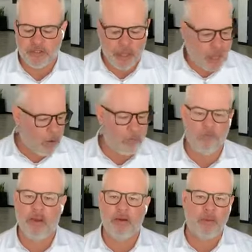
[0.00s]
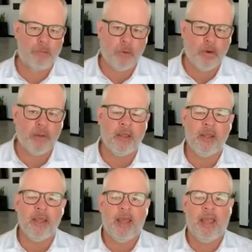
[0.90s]
how very important
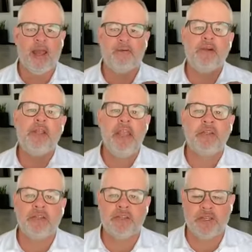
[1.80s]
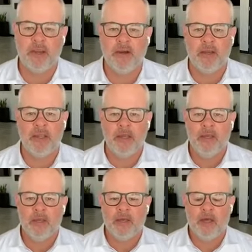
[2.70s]
and how very necessary
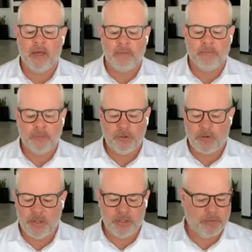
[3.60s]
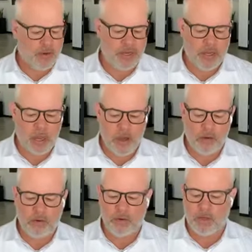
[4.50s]
joy is right
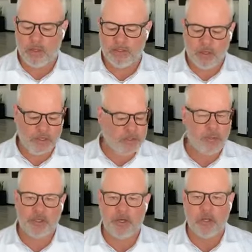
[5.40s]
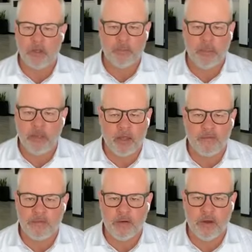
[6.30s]
now. So I just want to share a little bit
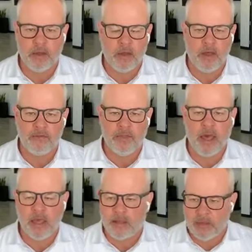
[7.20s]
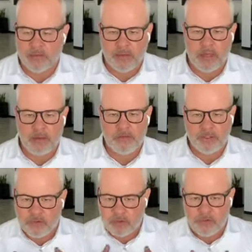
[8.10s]
of that, that
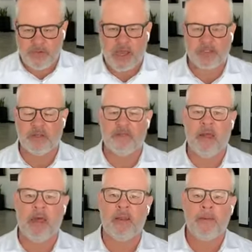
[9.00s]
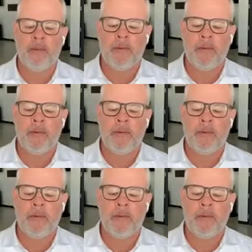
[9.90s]
just a little facet of that,